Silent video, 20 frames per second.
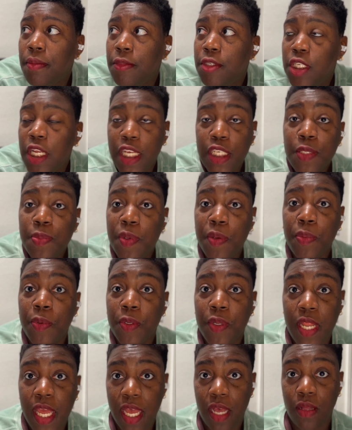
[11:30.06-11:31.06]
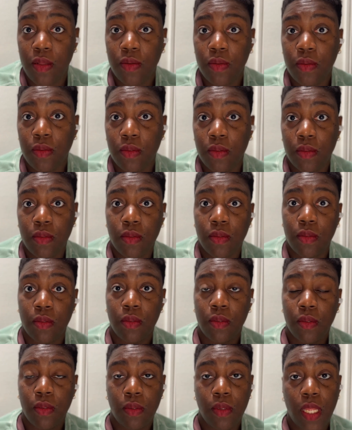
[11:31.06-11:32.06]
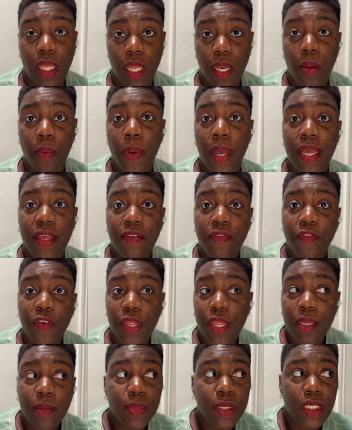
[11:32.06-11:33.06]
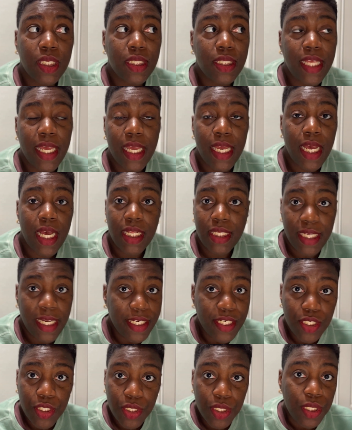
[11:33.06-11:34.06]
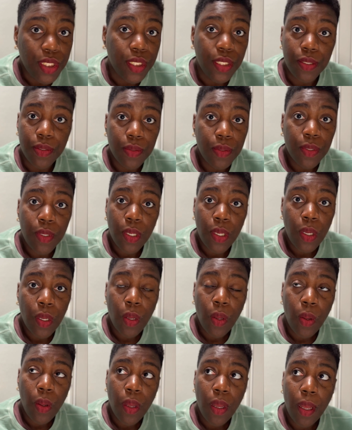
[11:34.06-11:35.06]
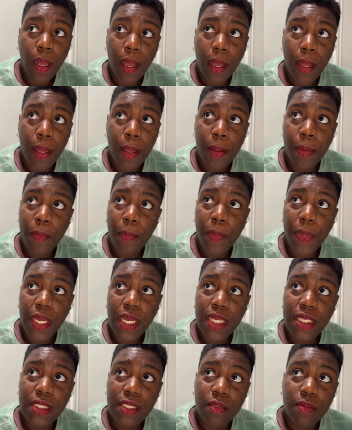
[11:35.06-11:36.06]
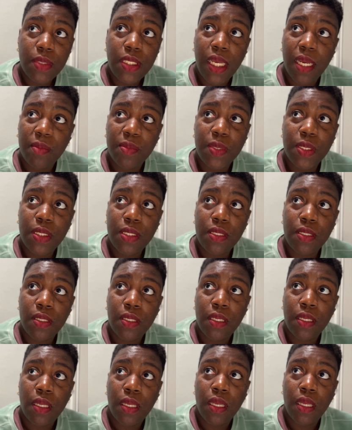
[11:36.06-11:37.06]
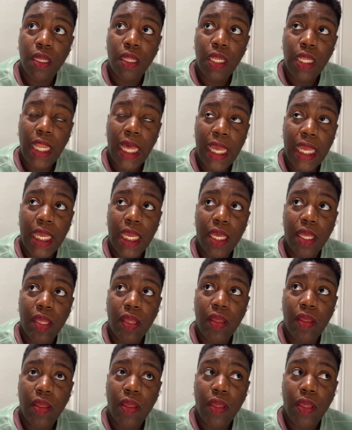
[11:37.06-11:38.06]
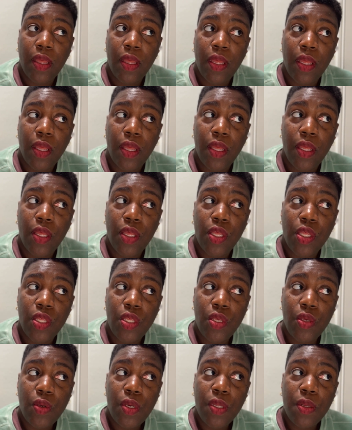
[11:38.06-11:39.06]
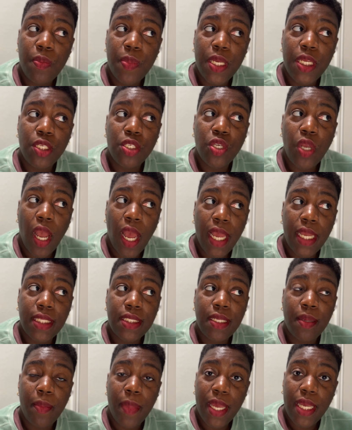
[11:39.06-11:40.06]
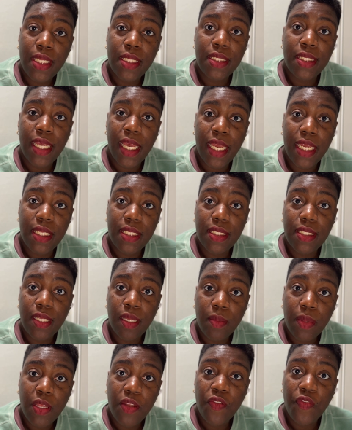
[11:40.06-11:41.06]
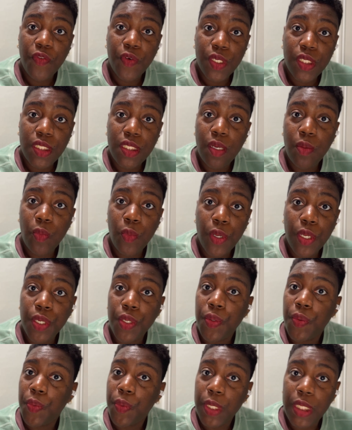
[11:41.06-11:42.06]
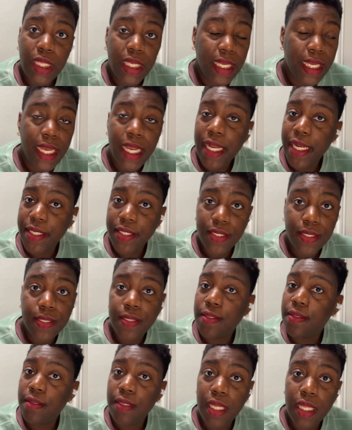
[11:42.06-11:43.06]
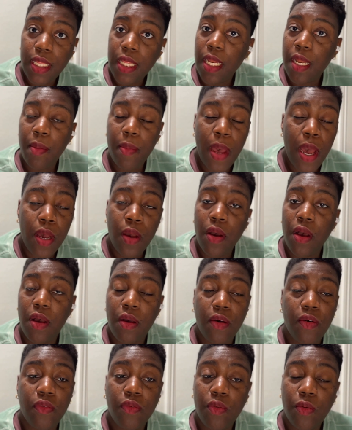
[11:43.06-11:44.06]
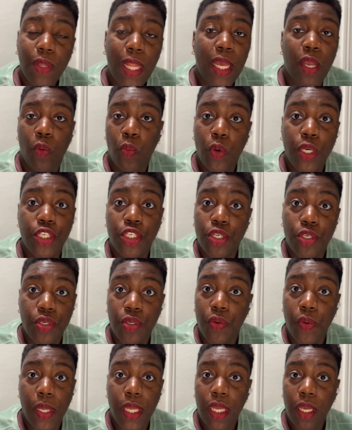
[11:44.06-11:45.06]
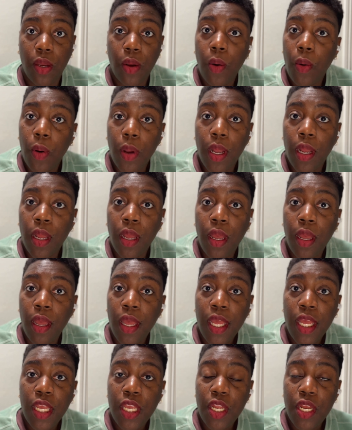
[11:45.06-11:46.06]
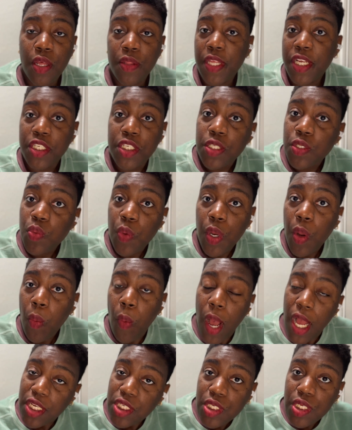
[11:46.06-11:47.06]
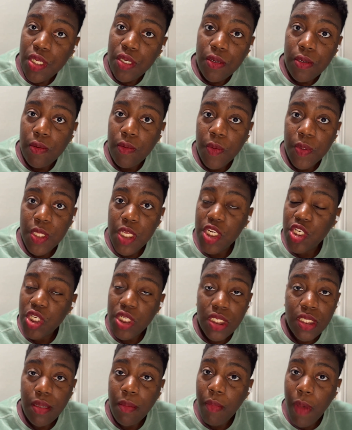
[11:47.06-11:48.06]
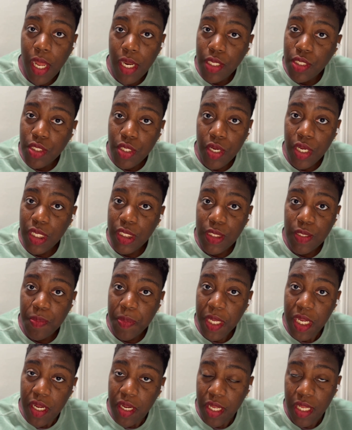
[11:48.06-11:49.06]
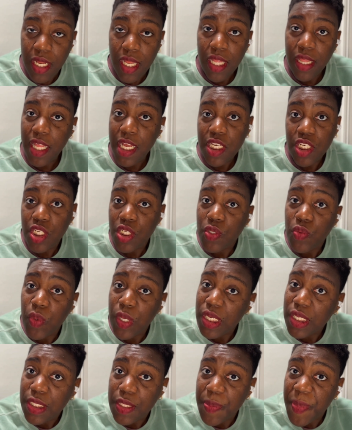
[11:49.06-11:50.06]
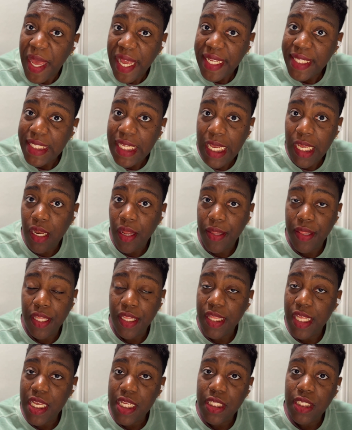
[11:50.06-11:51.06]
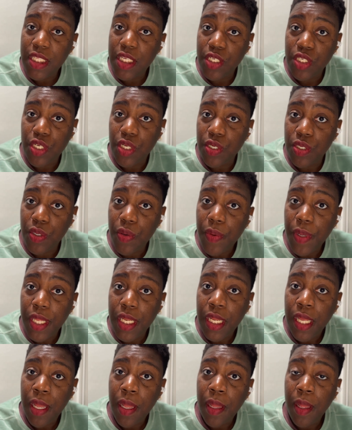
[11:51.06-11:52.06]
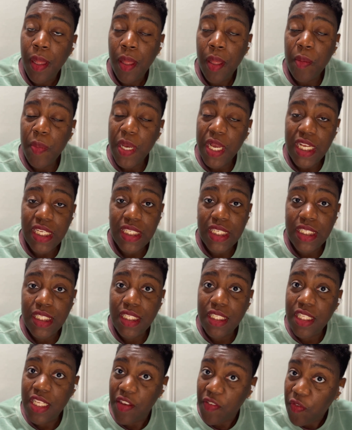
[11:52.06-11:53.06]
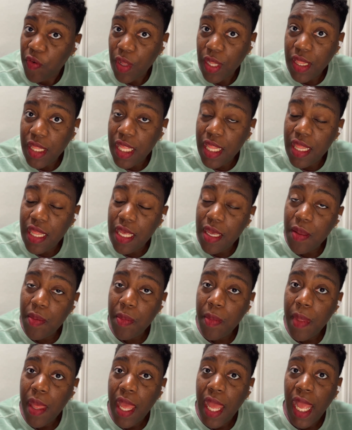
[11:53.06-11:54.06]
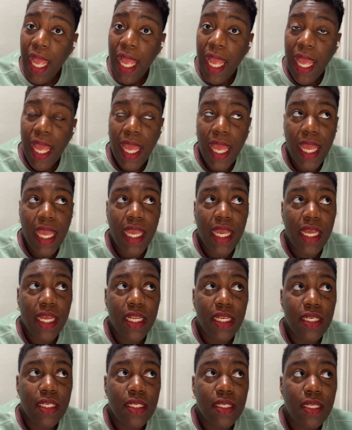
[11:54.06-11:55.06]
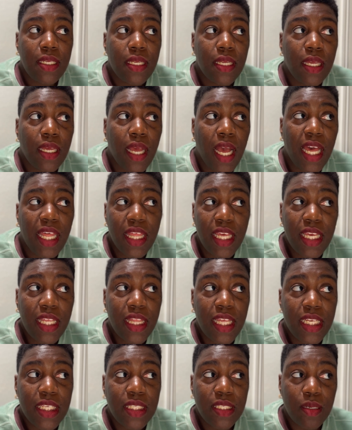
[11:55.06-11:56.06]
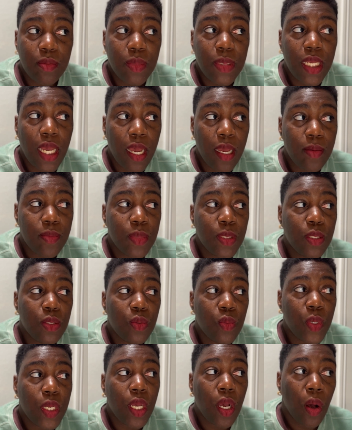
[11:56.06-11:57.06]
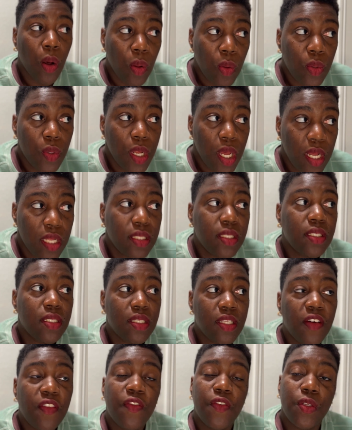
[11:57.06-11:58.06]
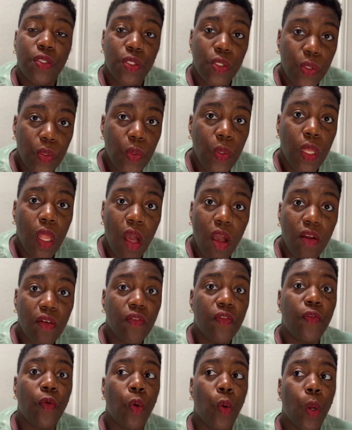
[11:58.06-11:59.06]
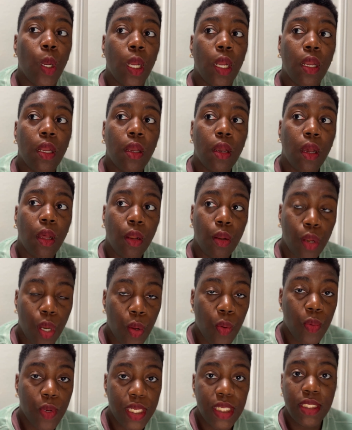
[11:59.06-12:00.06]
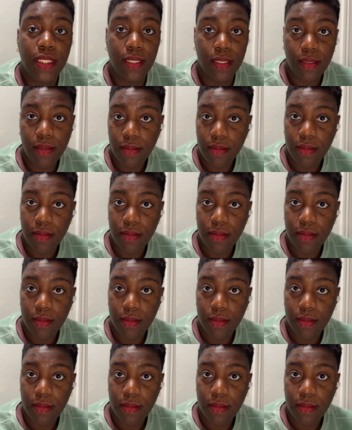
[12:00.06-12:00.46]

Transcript: chase people down in a way for them to stay attached to you um, because sometimes, like, you could be trying to maintain something for someone who really cares nothing about uh, like what you're doing or you know they just want to watch you they're just a monitoring spirit they just want to spectate on the things that you're doing because it's different than them and i think that sometimes we hold on to stuff for too long for no reason